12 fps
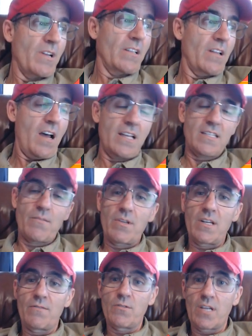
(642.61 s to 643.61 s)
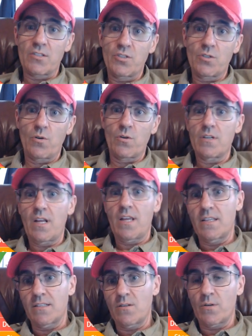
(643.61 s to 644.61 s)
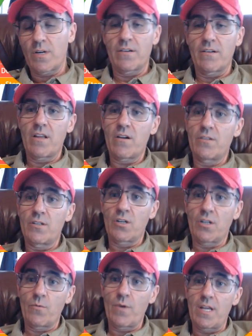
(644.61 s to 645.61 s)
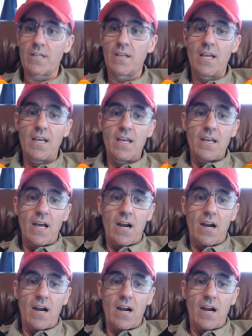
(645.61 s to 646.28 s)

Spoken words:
Doesn't mean a loss. I mean, if you take a short and then go down to there, you're going to win.